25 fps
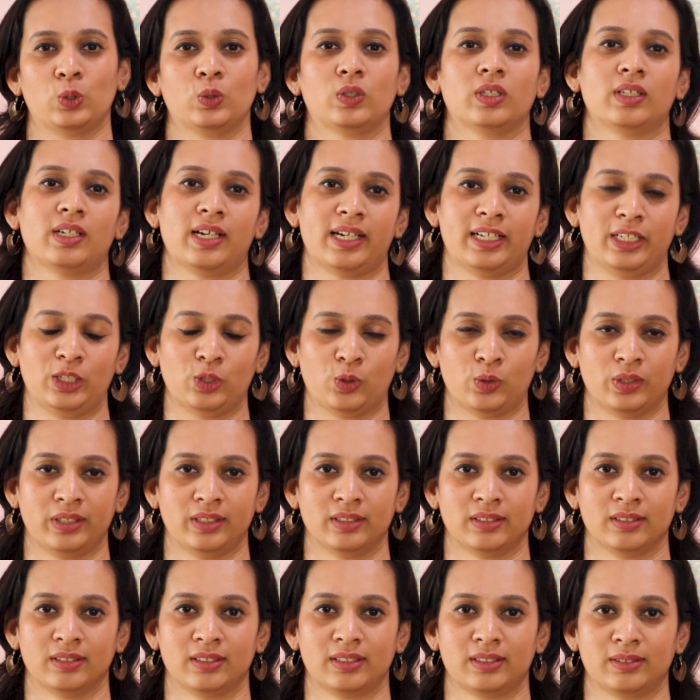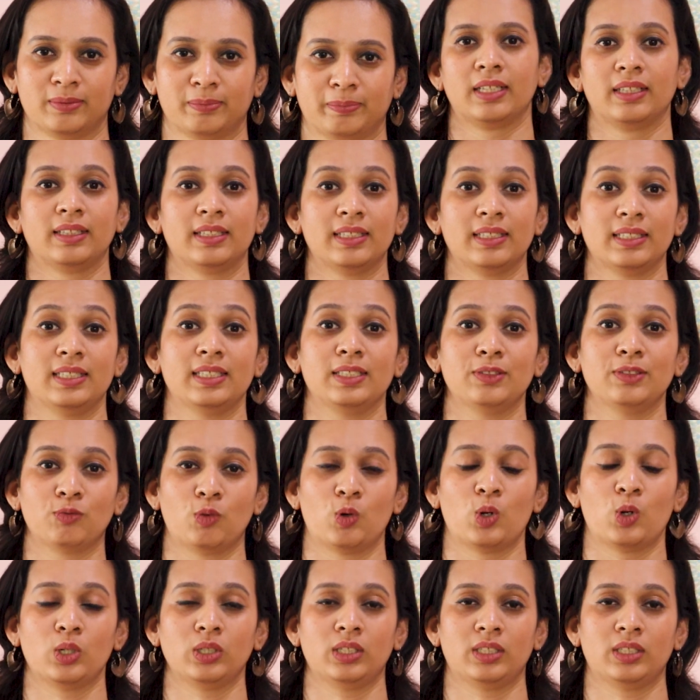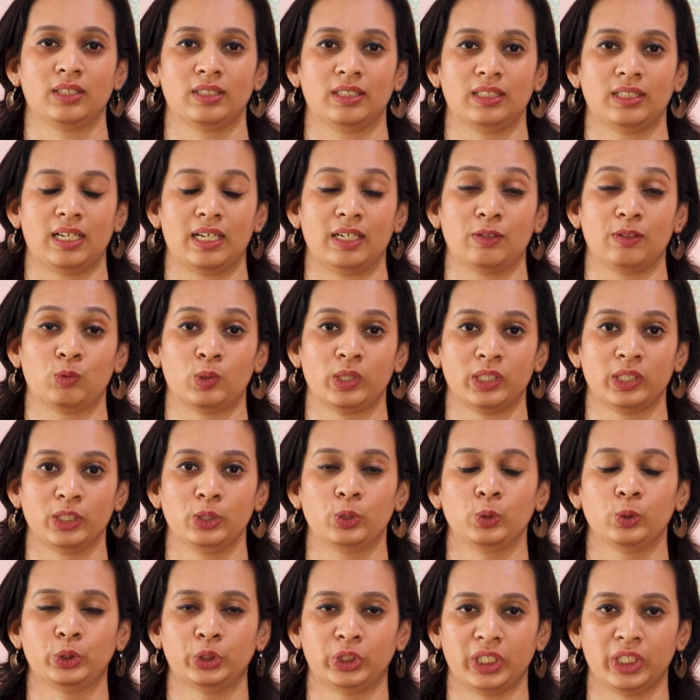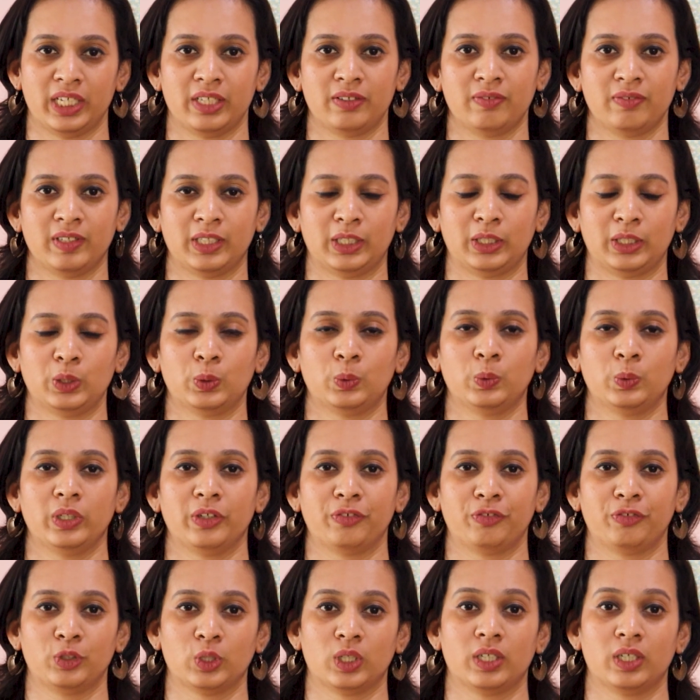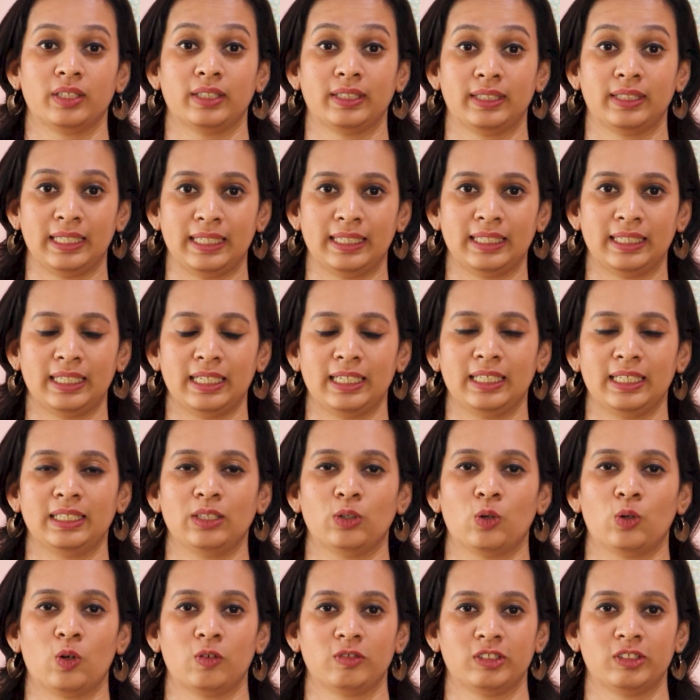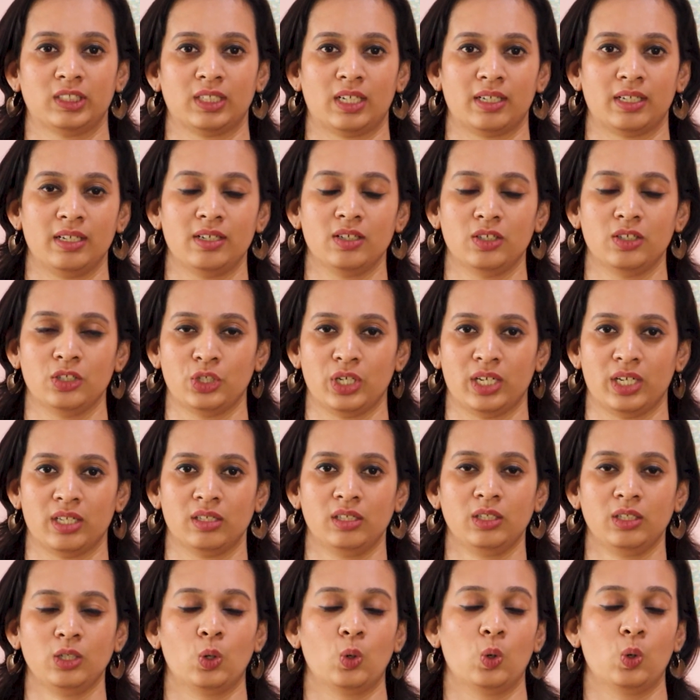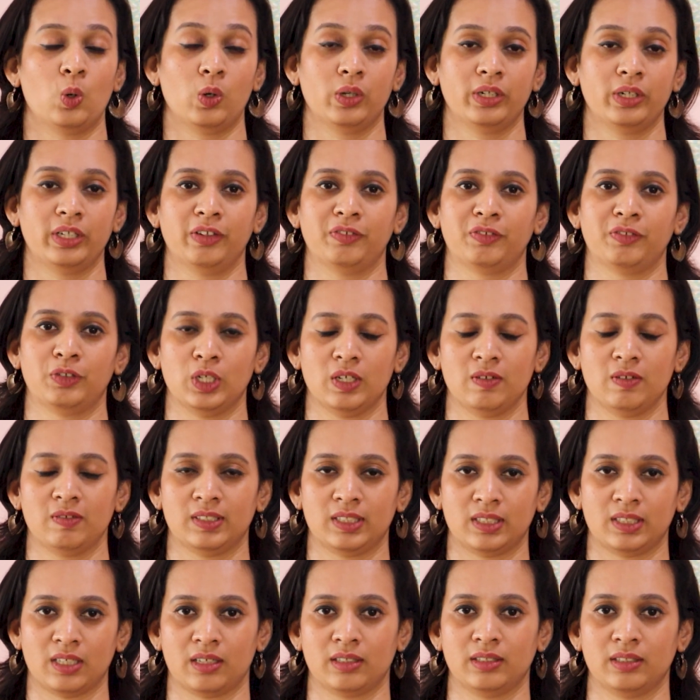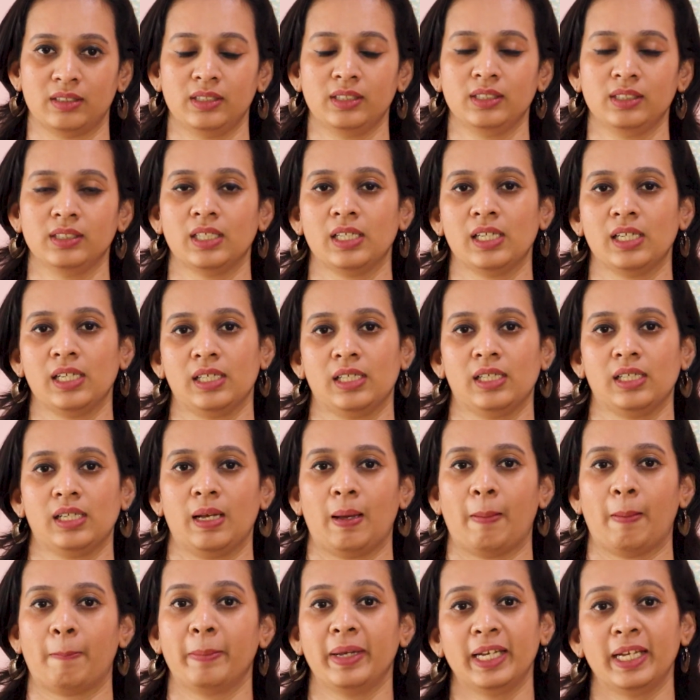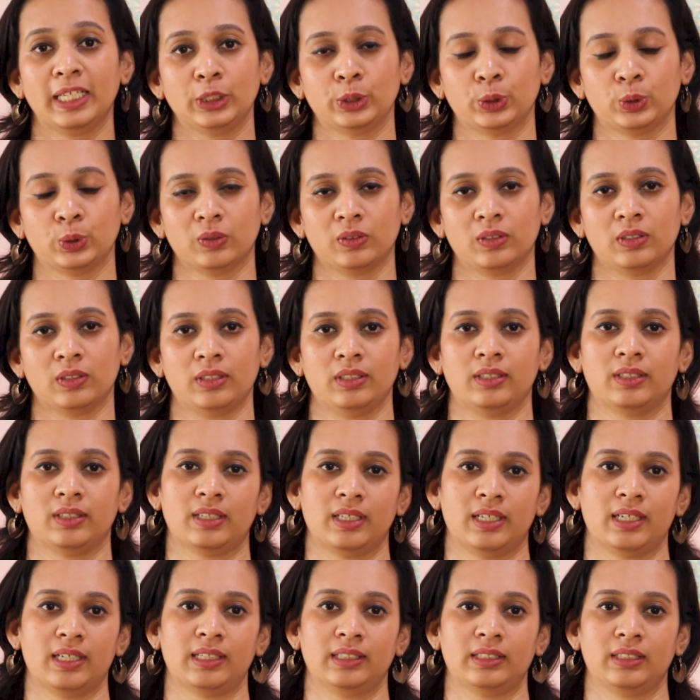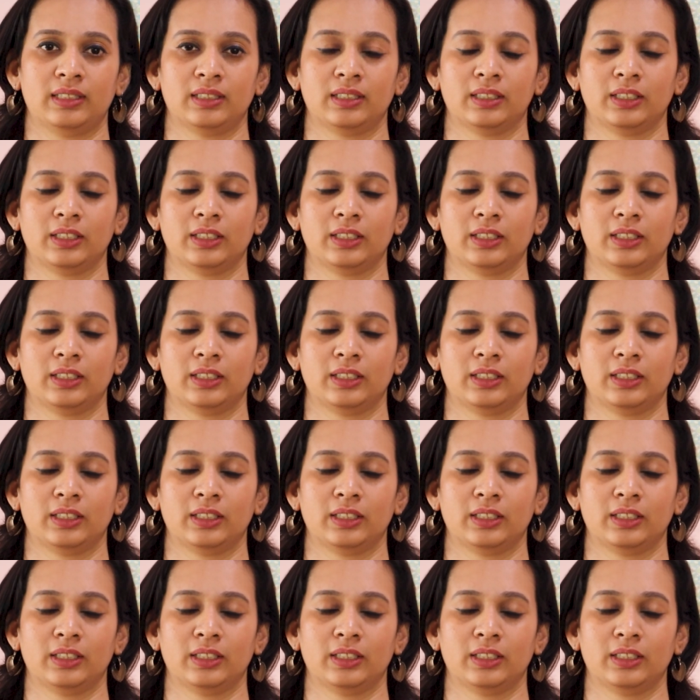to the right audience. This is what I wanted to share with you. If you are thinking of starting a channel, or if you have started, make sure that